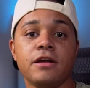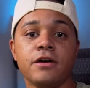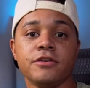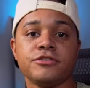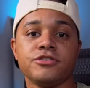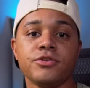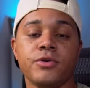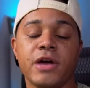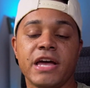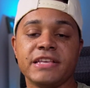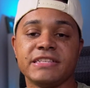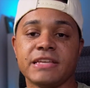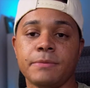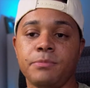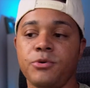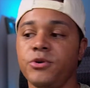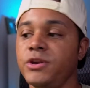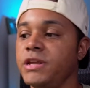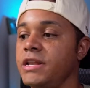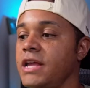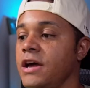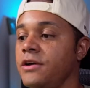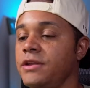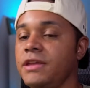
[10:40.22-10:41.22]
also, as I
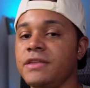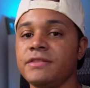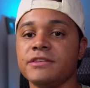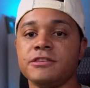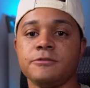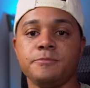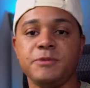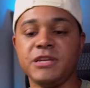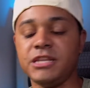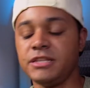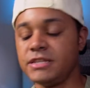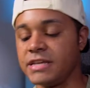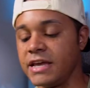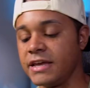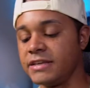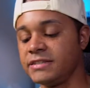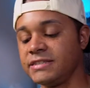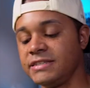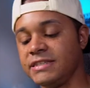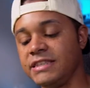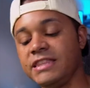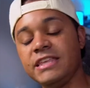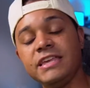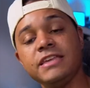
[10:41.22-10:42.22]
pointed out in the speed
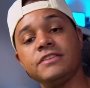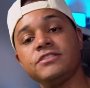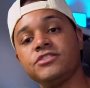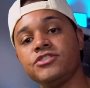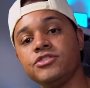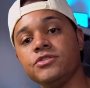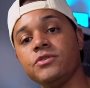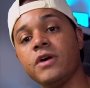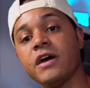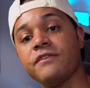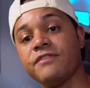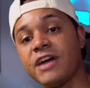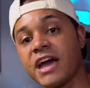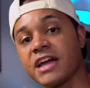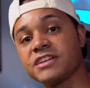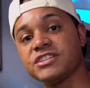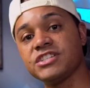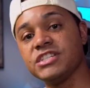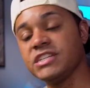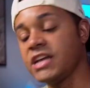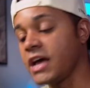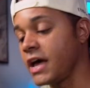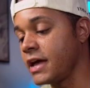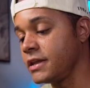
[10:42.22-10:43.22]
test, these two have
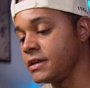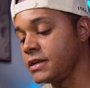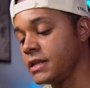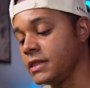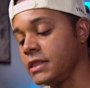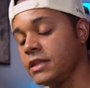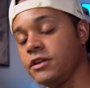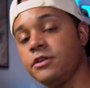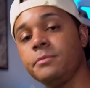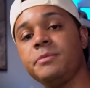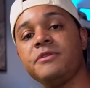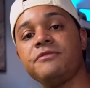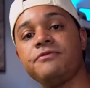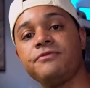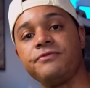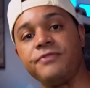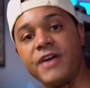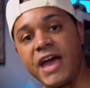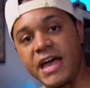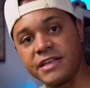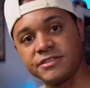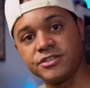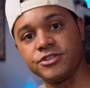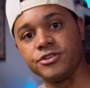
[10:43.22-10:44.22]
actually gotten a little bit
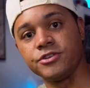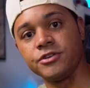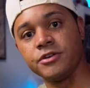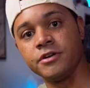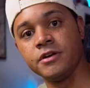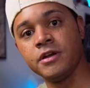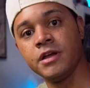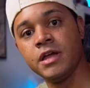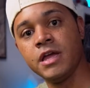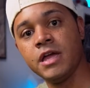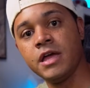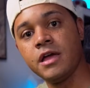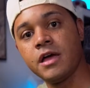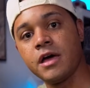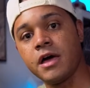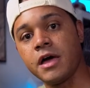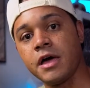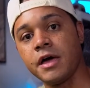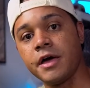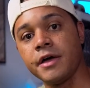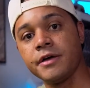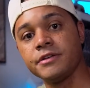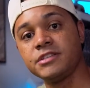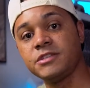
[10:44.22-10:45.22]
faster
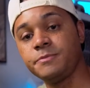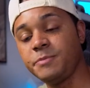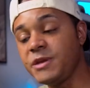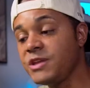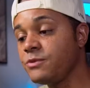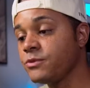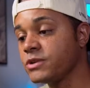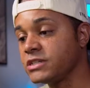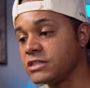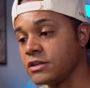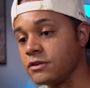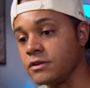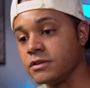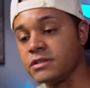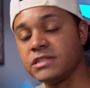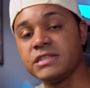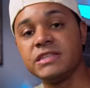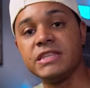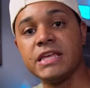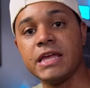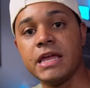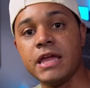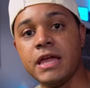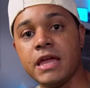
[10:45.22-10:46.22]
speed results
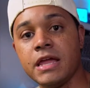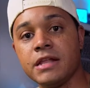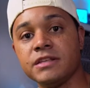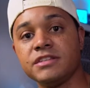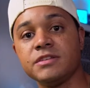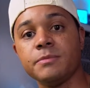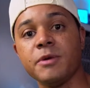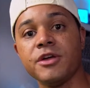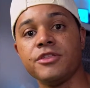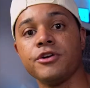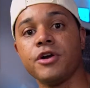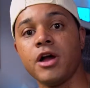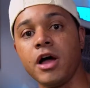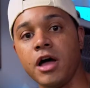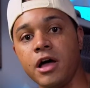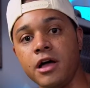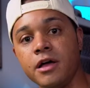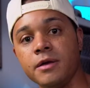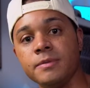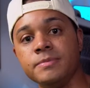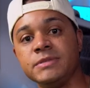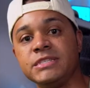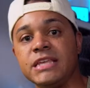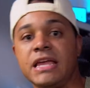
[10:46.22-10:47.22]
than some other
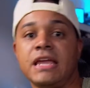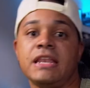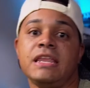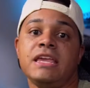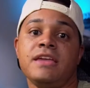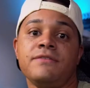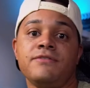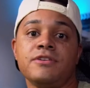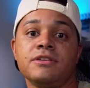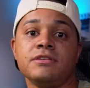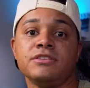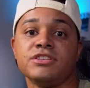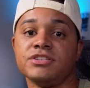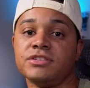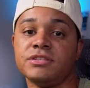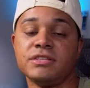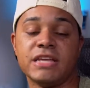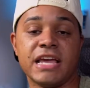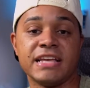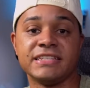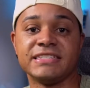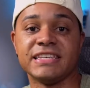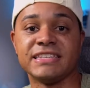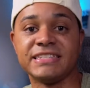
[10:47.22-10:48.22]
hubs and even just
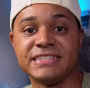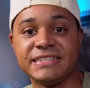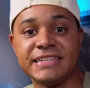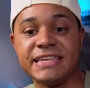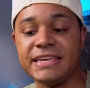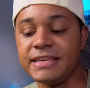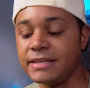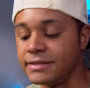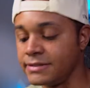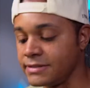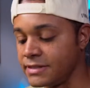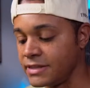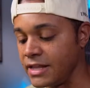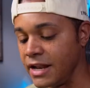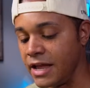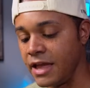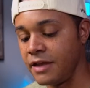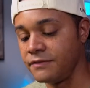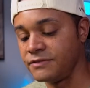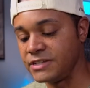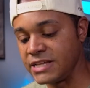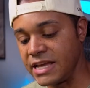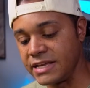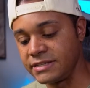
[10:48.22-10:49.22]
SSDs that I
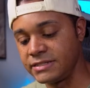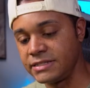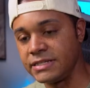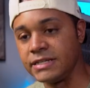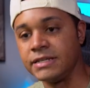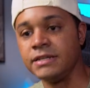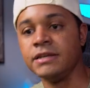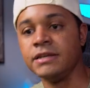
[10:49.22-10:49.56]
have tested.